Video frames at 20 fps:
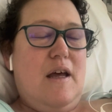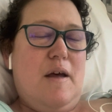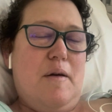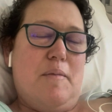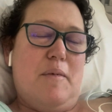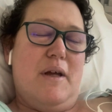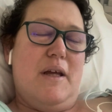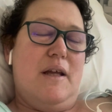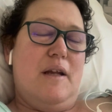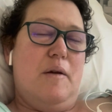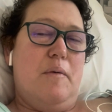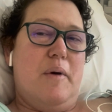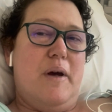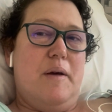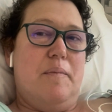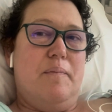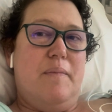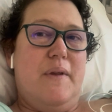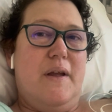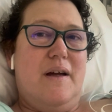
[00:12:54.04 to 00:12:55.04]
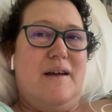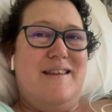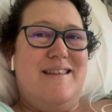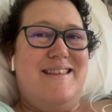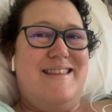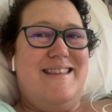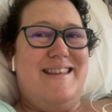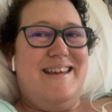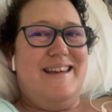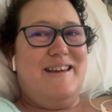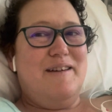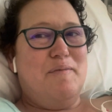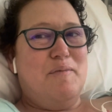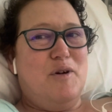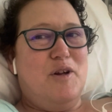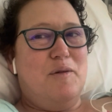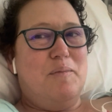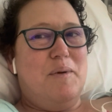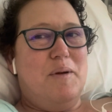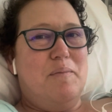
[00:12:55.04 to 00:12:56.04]
But anyway, I think it
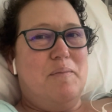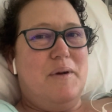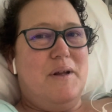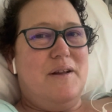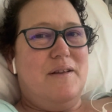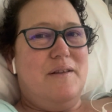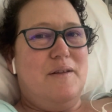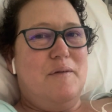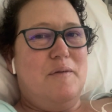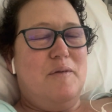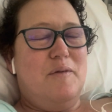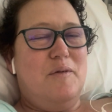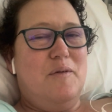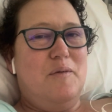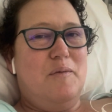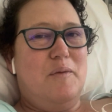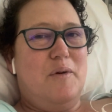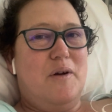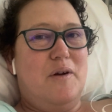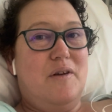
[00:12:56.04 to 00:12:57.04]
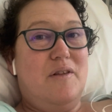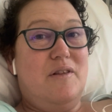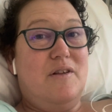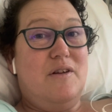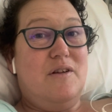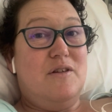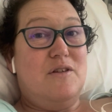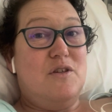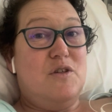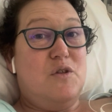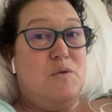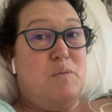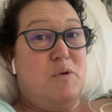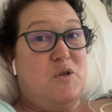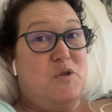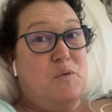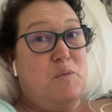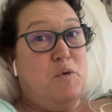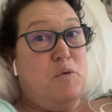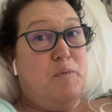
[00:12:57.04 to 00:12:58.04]
might have been better than wearing the
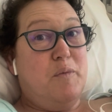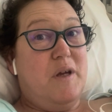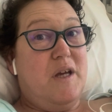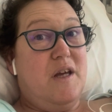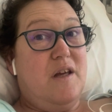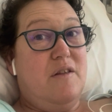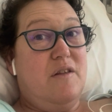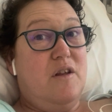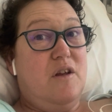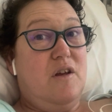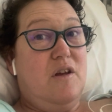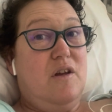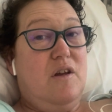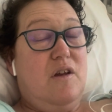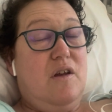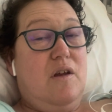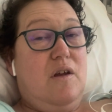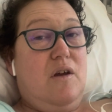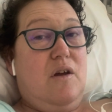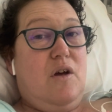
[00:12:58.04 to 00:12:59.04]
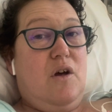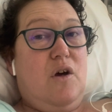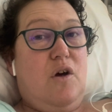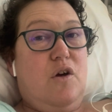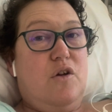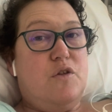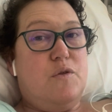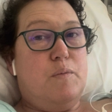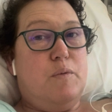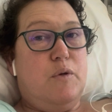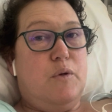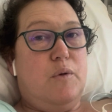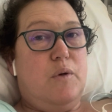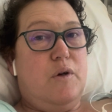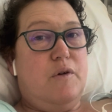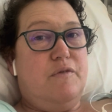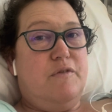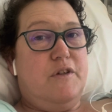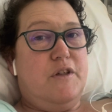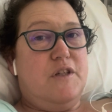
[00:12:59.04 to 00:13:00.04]
disposable pair the hospital
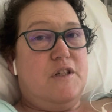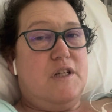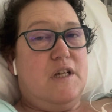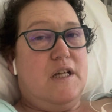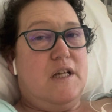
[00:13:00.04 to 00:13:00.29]
offered.